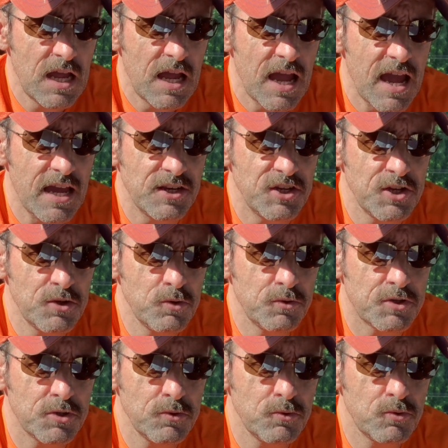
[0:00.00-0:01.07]
And hew
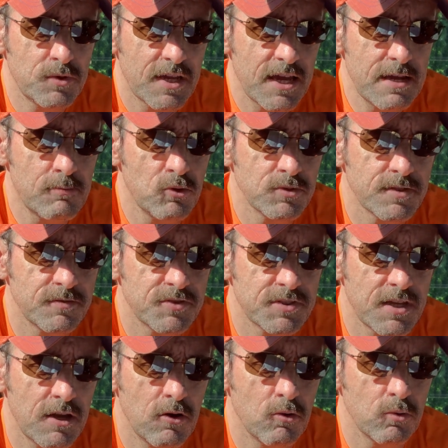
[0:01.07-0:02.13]
two tables of
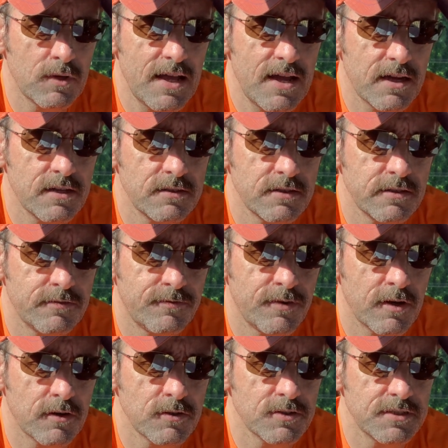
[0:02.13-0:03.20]
stone like unto the
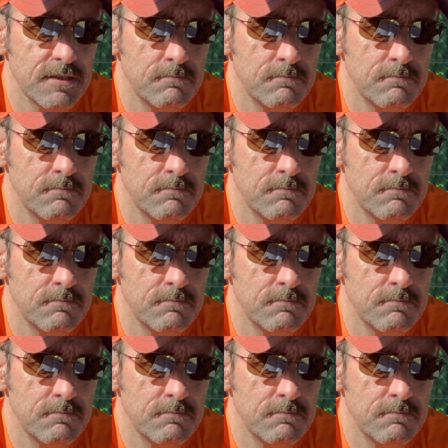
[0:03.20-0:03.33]
first.